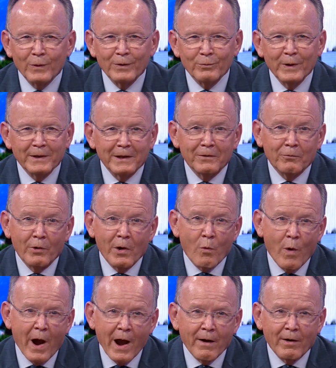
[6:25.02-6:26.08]
when we didn't
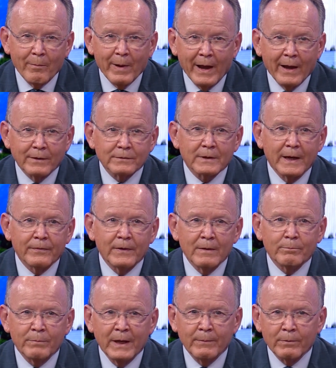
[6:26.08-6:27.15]
require a mask. I
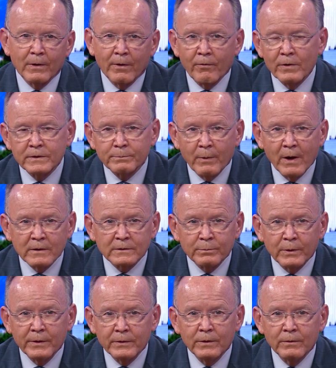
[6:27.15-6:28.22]
think people are
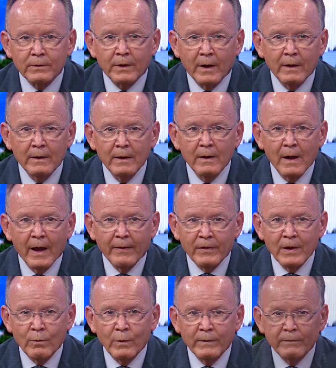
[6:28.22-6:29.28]
responsible in Utah. I think